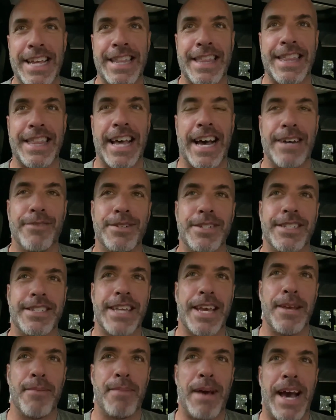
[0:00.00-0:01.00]
In, I would
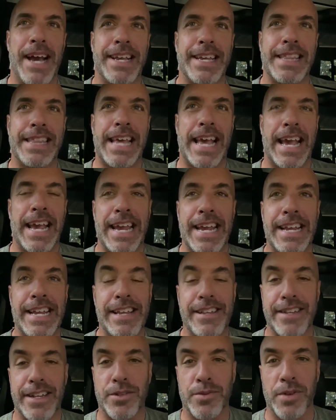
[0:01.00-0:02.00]
say back in the
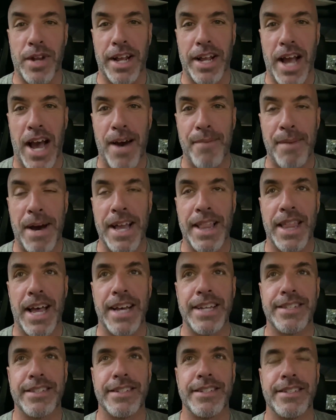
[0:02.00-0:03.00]
80s, that's when I got my
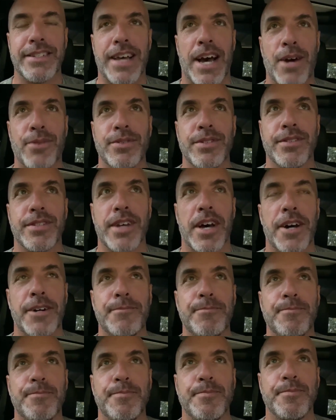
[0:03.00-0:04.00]
license. I was,
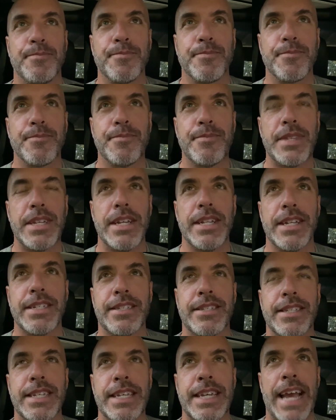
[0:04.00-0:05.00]
um,
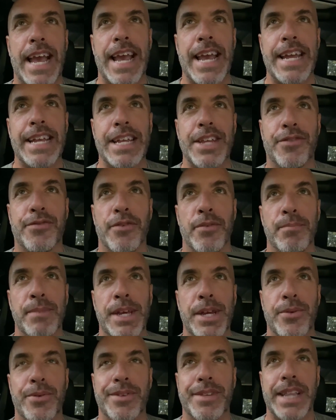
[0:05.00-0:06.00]
let's see, 80s for
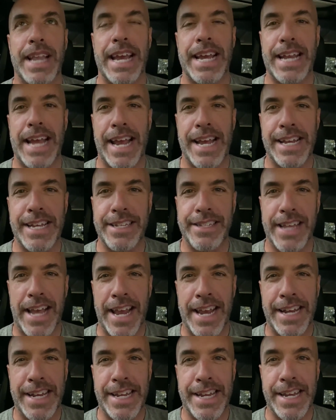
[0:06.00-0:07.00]
me, it was late 80s,
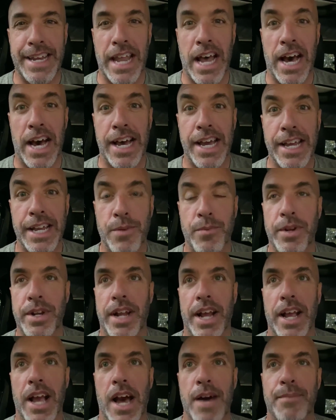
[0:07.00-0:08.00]
89 when
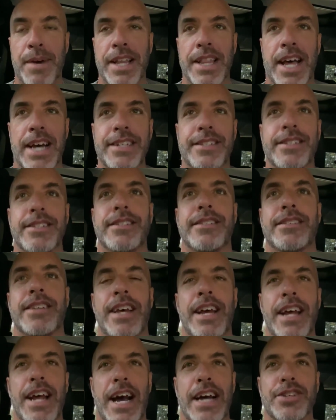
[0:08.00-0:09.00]
I got my license.
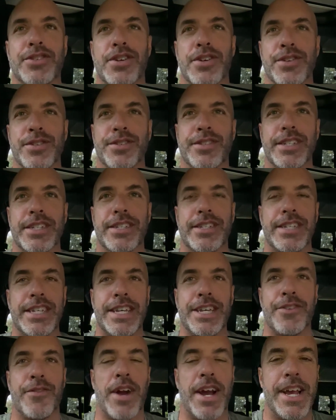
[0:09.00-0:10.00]
I turned
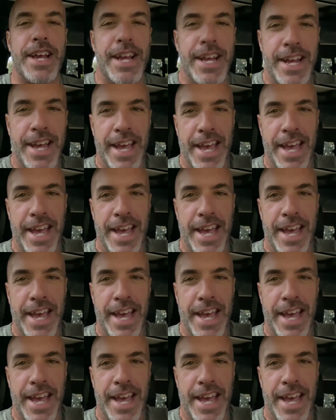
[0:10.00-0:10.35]
16, right?